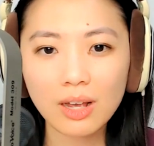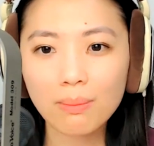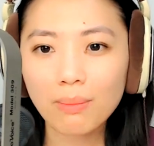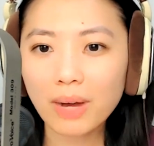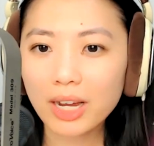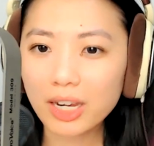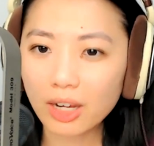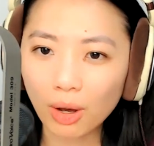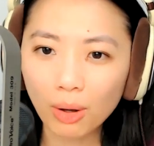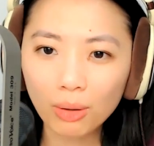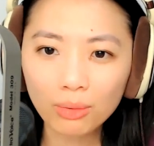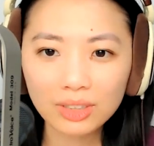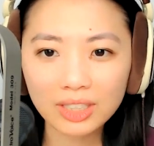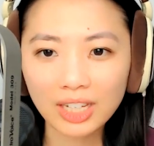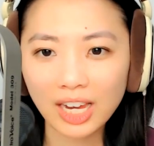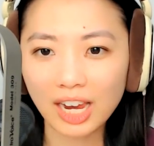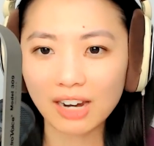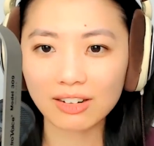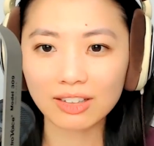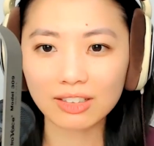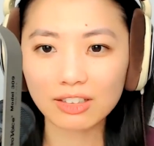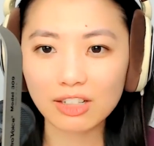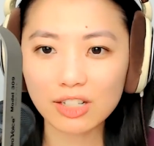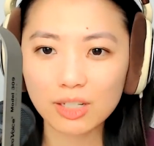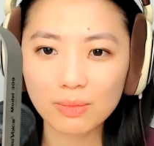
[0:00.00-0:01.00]
my own
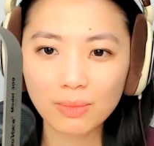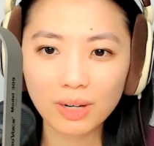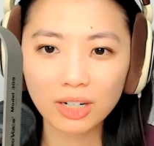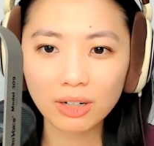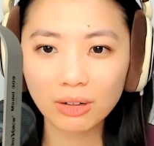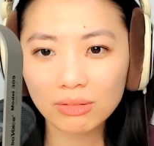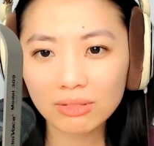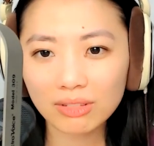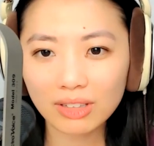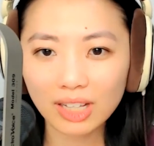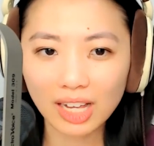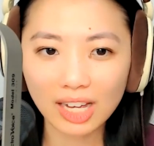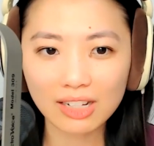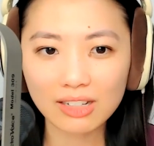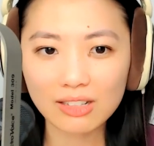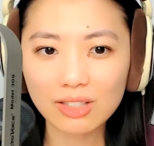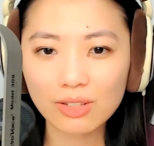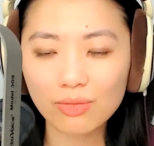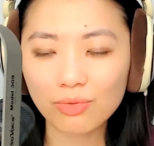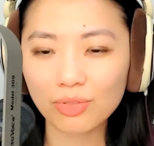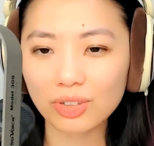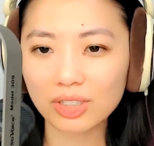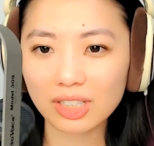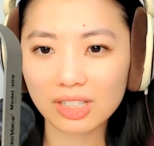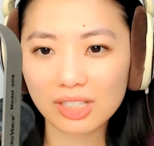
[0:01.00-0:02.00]
characters, my own
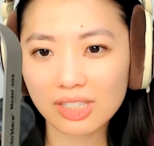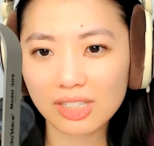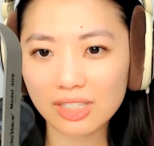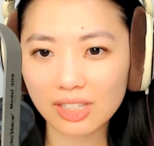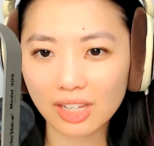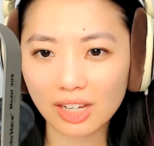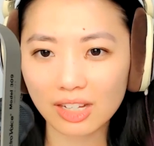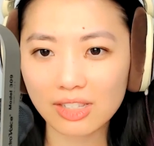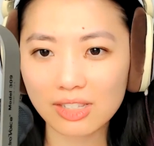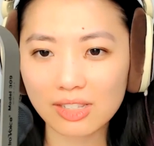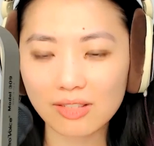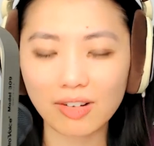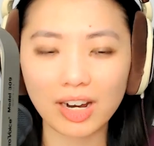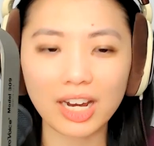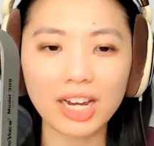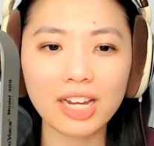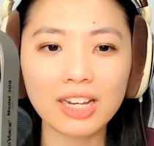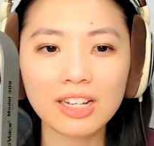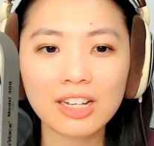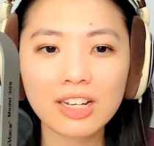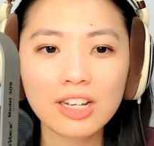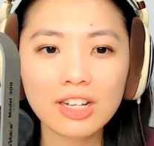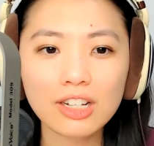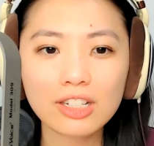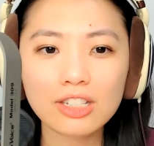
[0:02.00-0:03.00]
lines for these skits, yeah. right?